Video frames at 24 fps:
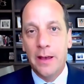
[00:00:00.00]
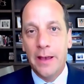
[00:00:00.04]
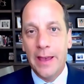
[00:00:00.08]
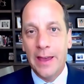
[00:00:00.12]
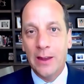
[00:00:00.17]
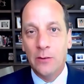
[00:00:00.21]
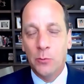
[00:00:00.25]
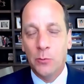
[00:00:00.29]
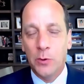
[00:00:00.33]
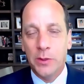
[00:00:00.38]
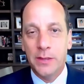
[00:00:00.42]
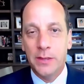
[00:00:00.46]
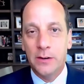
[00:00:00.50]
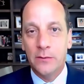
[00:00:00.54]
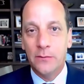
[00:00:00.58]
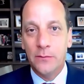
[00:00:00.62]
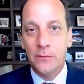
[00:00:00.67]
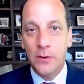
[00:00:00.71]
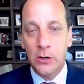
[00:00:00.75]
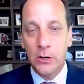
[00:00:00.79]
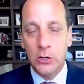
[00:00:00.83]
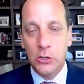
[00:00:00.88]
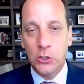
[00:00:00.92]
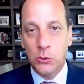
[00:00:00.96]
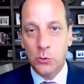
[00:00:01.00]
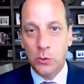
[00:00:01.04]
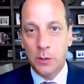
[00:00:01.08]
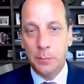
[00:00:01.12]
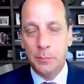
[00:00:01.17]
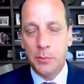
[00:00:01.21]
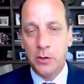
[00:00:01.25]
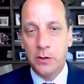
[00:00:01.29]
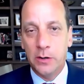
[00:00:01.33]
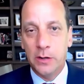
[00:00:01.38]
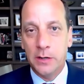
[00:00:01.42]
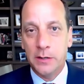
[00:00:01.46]
and within a very short
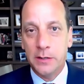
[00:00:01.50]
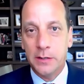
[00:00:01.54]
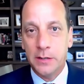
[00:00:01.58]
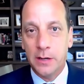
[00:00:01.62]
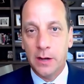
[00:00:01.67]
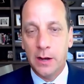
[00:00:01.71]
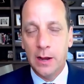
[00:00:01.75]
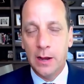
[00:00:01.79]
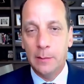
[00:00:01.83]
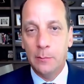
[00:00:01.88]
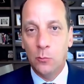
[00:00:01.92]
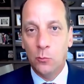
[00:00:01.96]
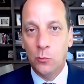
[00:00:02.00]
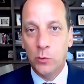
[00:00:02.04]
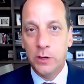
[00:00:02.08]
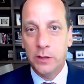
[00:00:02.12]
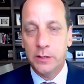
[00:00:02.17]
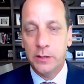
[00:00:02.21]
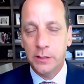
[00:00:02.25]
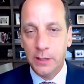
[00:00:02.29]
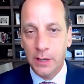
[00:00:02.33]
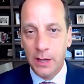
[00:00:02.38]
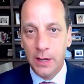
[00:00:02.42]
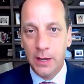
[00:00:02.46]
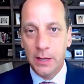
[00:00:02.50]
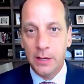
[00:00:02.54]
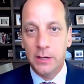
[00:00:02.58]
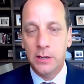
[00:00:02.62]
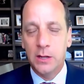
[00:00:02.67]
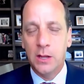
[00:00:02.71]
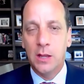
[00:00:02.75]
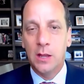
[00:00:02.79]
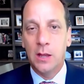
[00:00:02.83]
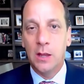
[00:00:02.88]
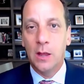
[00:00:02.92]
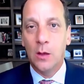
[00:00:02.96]
period of time, we said
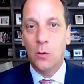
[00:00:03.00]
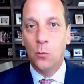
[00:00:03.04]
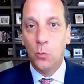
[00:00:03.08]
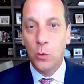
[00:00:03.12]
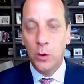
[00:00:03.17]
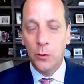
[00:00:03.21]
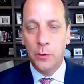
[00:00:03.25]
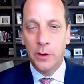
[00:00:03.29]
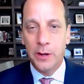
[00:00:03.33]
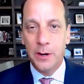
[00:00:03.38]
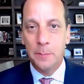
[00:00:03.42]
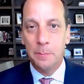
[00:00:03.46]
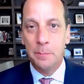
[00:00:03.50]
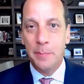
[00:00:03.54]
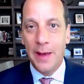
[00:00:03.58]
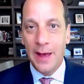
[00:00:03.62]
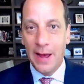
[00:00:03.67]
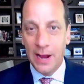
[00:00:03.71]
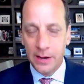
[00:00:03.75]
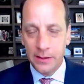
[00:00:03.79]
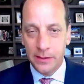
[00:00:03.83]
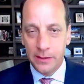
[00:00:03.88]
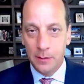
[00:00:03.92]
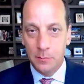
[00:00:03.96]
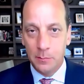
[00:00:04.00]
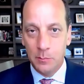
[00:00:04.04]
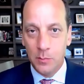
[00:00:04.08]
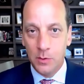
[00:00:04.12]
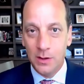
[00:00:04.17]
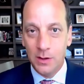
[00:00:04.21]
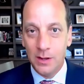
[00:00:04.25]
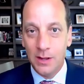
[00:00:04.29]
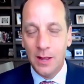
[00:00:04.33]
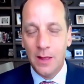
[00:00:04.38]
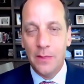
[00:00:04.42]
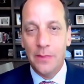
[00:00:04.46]
we want to back them.
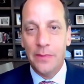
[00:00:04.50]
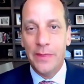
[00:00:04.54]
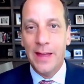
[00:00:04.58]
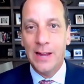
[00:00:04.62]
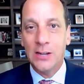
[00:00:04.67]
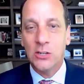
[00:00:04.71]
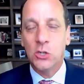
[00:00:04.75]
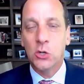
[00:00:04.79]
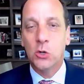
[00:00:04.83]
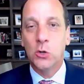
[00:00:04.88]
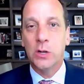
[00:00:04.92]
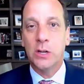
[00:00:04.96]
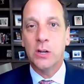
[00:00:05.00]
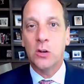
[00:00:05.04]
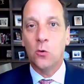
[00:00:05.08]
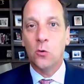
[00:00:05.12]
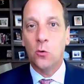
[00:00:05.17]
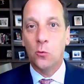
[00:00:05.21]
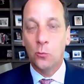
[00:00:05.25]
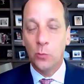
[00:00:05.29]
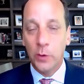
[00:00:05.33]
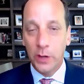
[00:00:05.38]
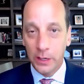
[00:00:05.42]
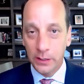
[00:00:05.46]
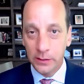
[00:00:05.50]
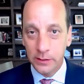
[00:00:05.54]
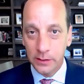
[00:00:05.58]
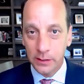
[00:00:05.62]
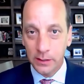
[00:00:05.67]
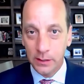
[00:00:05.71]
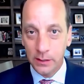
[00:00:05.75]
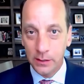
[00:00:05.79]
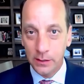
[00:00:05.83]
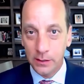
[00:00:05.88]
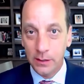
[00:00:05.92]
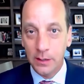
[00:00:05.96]
That took risk.
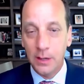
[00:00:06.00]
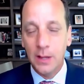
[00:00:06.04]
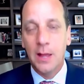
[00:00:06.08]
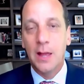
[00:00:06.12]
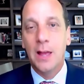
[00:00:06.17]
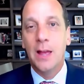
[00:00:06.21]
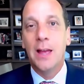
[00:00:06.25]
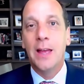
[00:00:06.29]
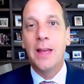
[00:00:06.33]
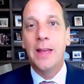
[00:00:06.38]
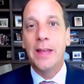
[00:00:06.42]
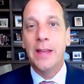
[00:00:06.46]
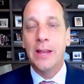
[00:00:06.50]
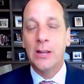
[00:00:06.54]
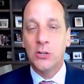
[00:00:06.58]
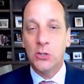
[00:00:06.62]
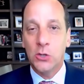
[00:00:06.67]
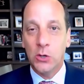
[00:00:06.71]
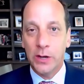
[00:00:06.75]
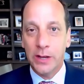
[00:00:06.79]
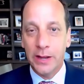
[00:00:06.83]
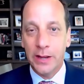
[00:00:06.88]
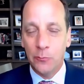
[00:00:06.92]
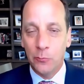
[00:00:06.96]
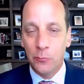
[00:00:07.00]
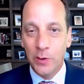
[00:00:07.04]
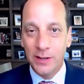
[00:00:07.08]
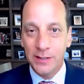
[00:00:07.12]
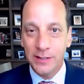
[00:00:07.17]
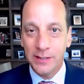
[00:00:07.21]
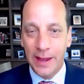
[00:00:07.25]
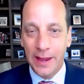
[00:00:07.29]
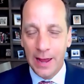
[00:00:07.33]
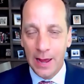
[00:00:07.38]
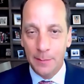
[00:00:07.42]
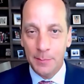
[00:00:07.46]
It took a risk
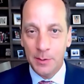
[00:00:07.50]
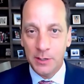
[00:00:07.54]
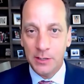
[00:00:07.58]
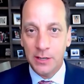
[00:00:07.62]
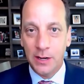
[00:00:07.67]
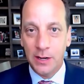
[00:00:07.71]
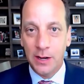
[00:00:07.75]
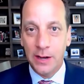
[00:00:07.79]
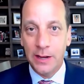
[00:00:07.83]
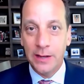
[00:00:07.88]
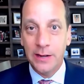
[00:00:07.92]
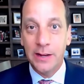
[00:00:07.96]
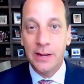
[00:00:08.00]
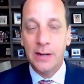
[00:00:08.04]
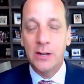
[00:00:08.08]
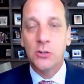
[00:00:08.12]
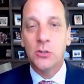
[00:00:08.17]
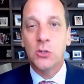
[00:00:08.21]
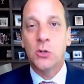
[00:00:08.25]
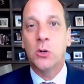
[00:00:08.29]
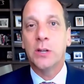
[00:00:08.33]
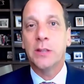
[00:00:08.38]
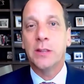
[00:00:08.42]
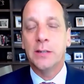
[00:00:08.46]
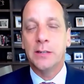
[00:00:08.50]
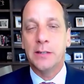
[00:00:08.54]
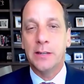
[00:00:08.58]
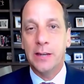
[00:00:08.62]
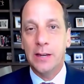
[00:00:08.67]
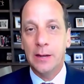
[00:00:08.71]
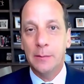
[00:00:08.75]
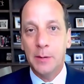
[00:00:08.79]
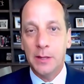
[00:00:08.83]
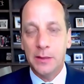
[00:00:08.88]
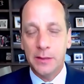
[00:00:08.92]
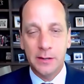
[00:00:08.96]
appetite, and it took the team
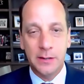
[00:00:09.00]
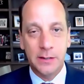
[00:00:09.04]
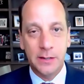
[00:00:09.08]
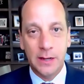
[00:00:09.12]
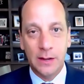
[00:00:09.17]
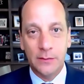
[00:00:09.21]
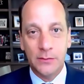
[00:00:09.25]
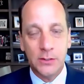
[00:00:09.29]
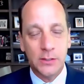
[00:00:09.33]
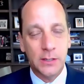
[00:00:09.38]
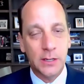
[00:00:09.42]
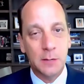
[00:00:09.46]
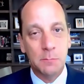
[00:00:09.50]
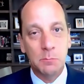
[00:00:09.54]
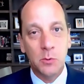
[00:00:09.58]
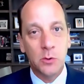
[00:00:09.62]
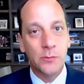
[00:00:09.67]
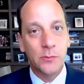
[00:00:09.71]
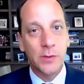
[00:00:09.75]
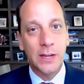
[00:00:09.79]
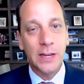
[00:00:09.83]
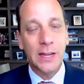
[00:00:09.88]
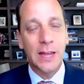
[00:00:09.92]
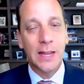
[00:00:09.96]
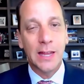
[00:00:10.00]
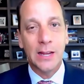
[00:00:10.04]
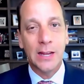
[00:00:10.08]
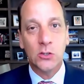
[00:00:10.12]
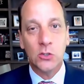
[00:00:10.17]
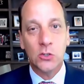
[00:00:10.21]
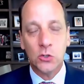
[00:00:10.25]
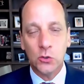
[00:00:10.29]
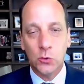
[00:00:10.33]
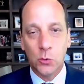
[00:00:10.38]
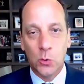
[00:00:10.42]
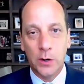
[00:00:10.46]
at the DFC moving
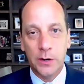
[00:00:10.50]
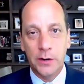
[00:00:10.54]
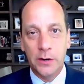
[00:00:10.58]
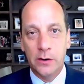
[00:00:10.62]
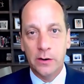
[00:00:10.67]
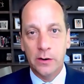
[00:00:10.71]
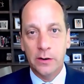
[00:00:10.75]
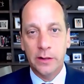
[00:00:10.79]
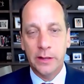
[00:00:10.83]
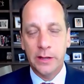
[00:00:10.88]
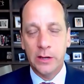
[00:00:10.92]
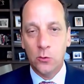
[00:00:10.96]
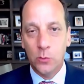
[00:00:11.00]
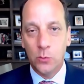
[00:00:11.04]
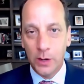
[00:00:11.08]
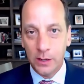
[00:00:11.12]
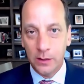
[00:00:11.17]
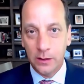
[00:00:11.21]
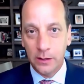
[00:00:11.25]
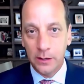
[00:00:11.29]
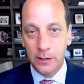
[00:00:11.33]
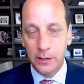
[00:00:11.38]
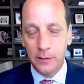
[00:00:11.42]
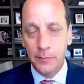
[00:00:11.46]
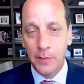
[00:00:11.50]
extraordinarily quickly.